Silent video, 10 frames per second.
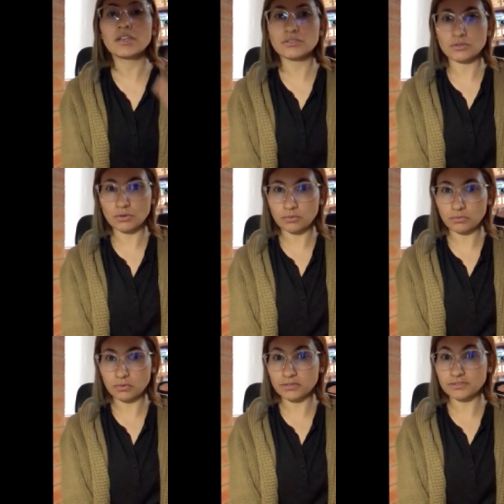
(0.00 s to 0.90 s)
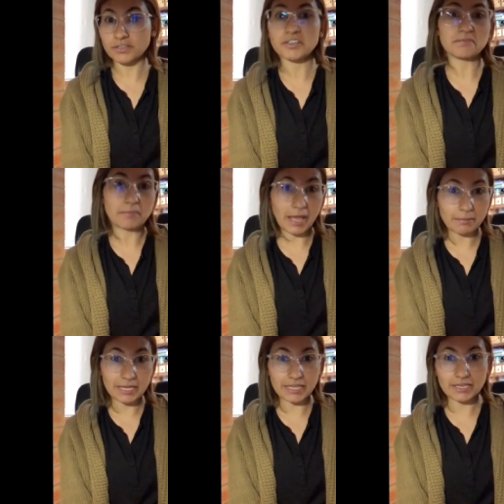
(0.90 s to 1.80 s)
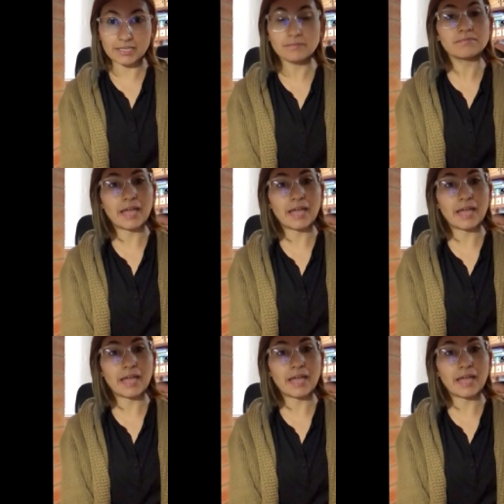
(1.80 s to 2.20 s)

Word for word: So was there a beginning,